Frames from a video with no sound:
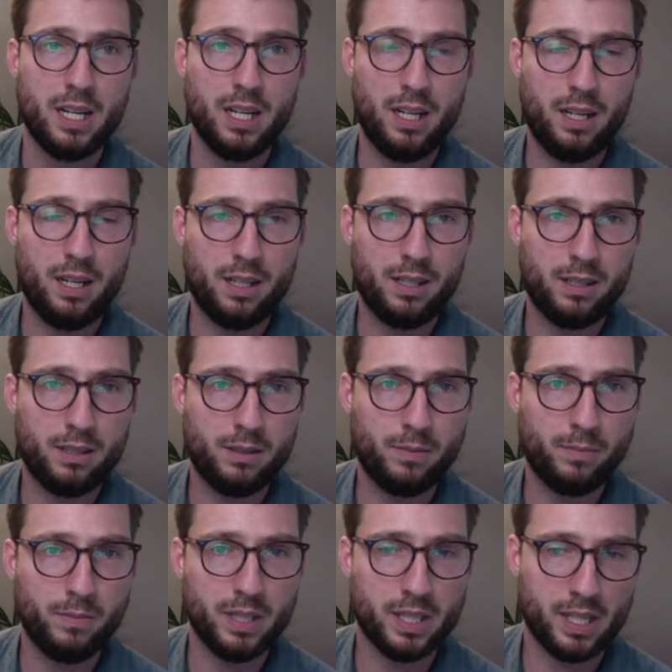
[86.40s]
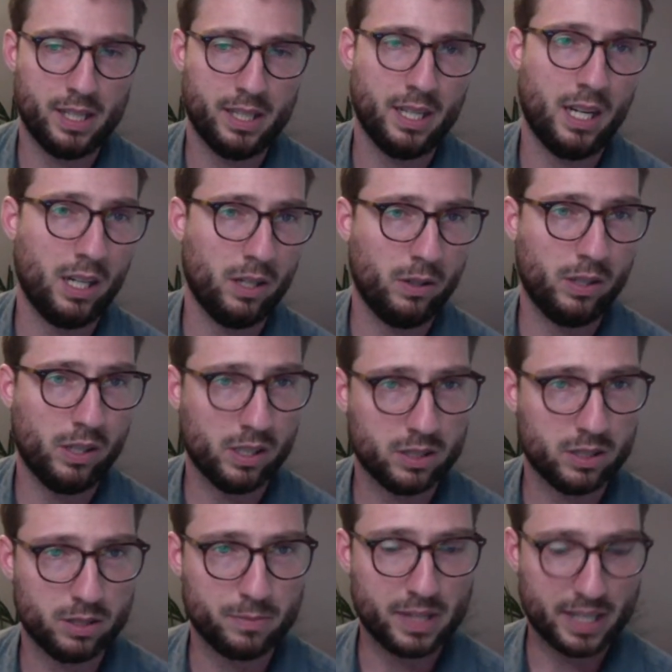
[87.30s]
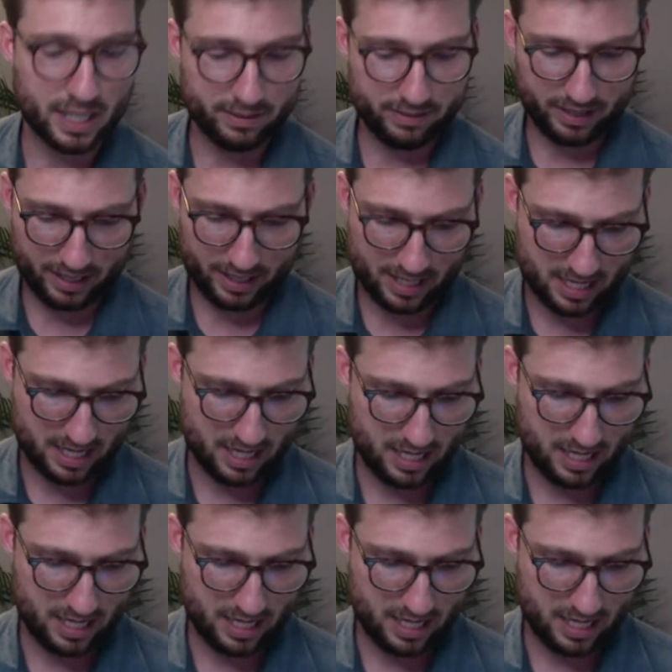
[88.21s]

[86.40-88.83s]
and then I'll also be giving